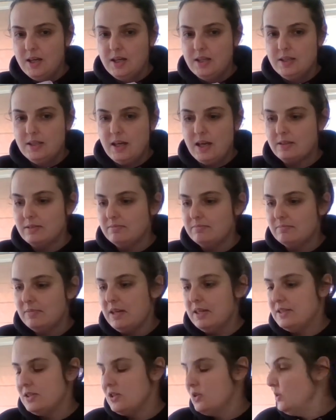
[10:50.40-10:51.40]
Yeah,
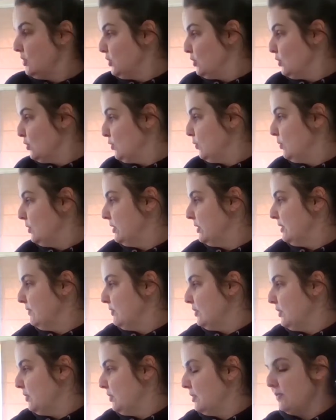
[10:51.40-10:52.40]
it's only a short one, even
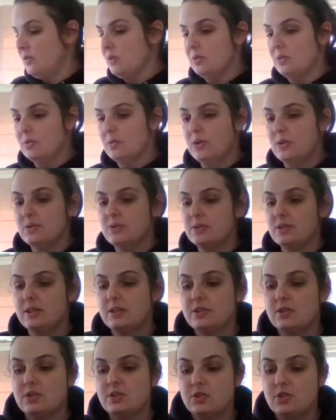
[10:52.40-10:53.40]
though I've got all those
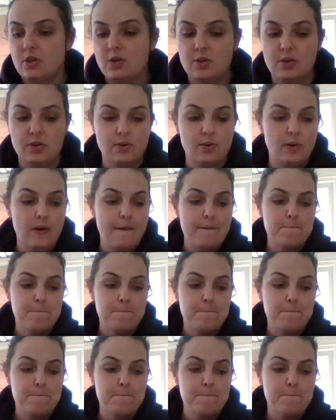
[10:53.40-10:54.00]
things to show you.